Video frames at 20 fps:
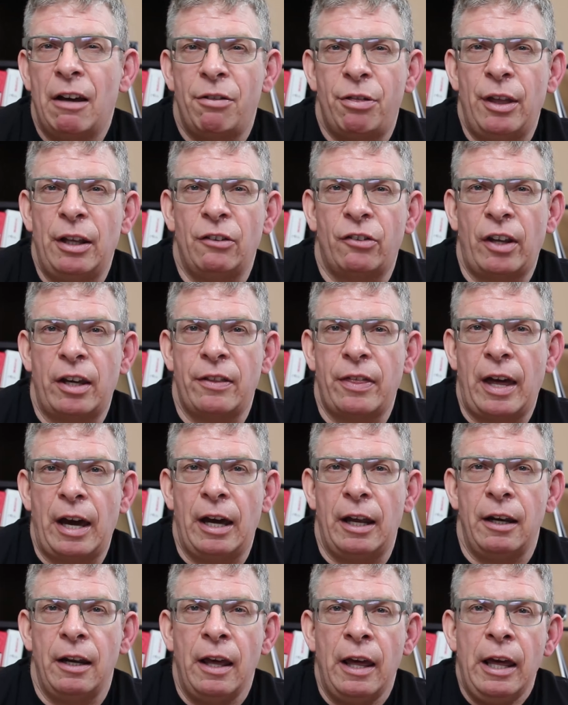things like
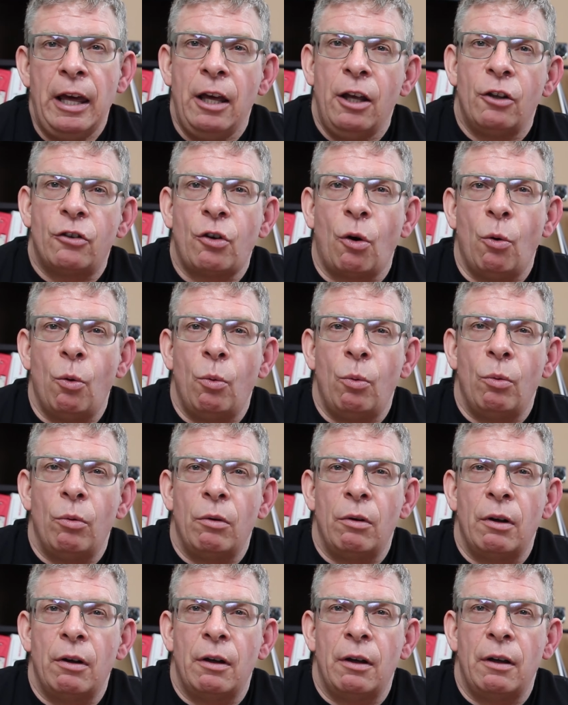that. So
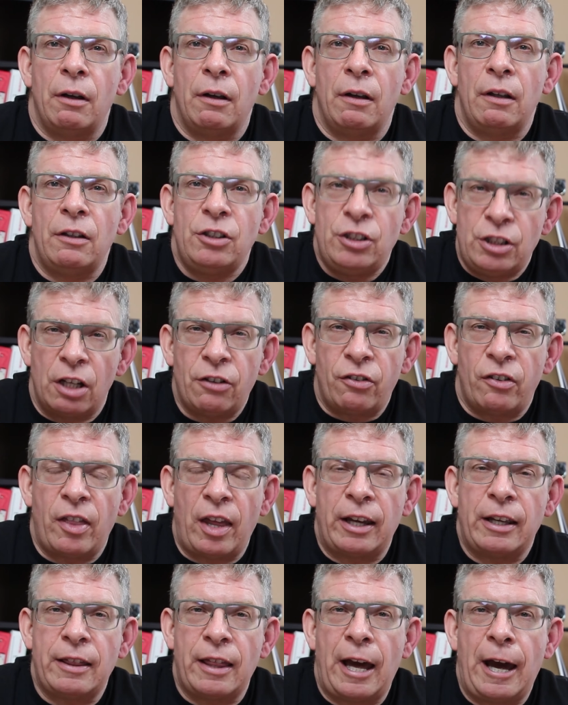just
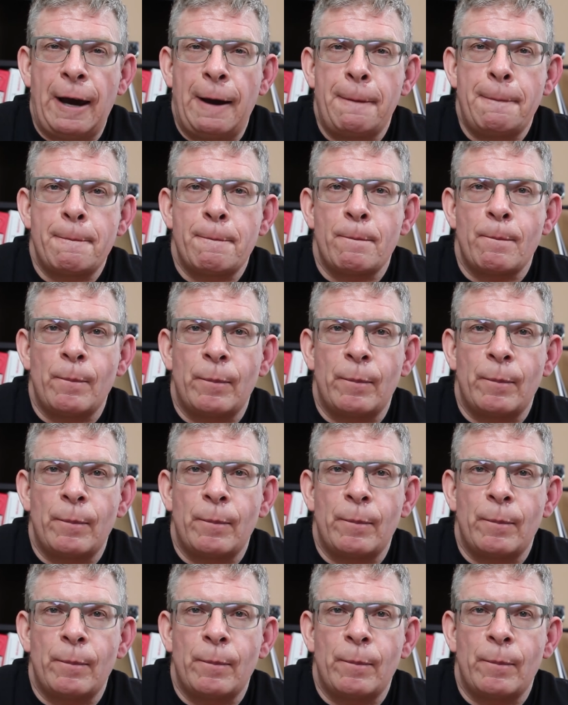like that,